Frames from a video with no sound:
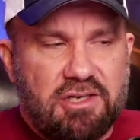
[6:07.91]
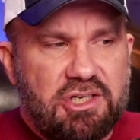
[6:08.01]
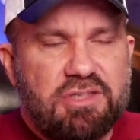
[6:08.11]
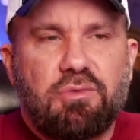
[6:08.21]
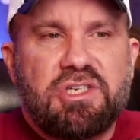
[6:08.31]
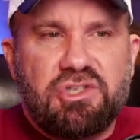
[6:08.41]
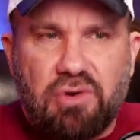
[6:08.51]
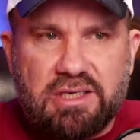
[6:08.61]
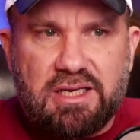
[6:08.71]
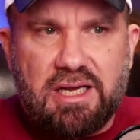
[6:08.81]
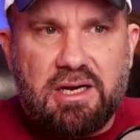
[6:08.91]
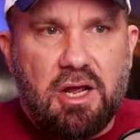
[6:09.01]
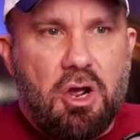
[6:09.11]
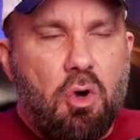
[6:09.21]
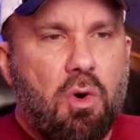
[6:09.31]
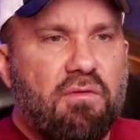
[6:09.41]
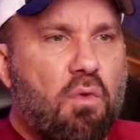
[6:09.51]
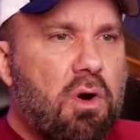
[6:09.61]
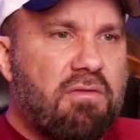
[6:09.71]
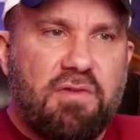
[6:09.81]
such as restricted or
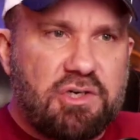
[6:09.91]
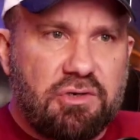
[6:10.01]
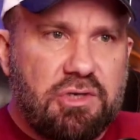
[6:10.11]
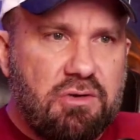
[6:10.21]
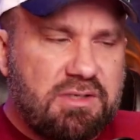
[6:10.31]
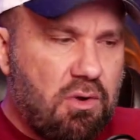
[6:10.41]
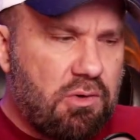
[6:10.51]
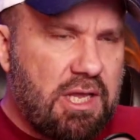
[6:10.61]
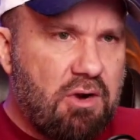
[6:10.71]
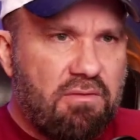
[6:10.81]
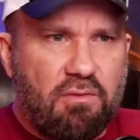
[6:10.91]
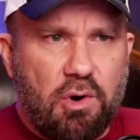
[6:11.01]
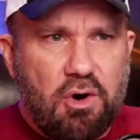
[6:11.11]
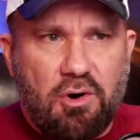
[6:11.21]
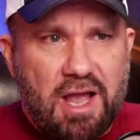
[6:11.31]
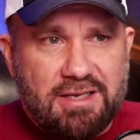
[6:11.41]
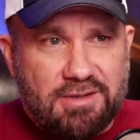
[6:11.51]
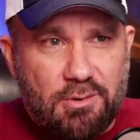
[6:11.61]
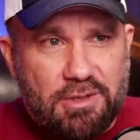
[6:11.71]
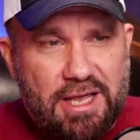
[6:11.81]
for official use only or for your
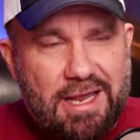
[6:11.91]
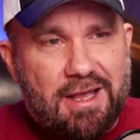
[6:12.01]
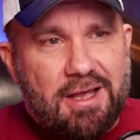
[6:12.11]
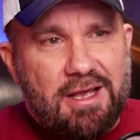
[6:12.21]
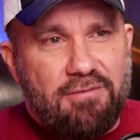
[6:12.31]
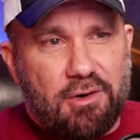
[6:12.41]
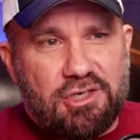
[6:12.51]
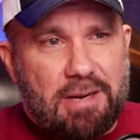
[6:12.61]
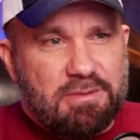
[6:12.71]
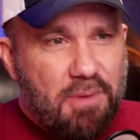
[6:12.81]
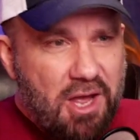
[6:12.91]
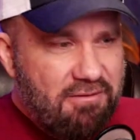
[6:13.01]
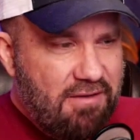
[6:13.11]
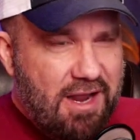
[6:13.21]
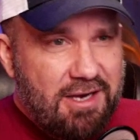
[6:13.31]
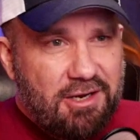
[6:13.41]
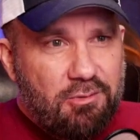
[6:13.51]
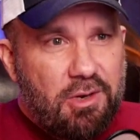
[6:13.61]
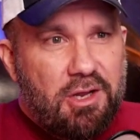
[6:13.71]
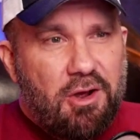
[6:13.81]
eyes only if you're a James Bond fan and
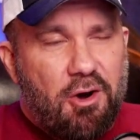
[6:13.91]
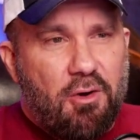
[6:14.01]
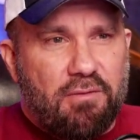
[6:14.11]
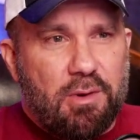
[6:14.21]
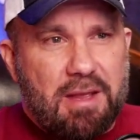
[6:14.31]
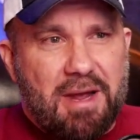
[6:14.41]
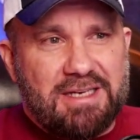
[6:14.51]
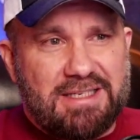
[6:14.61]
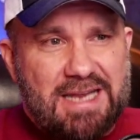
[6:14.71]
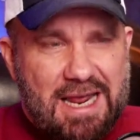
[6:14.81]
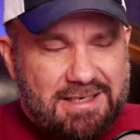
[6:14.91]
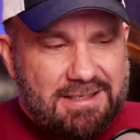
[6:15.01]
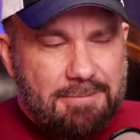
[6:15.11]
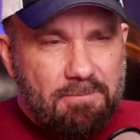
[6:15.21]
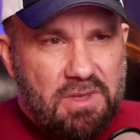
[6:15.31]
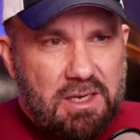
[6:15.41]
you are over with MI6.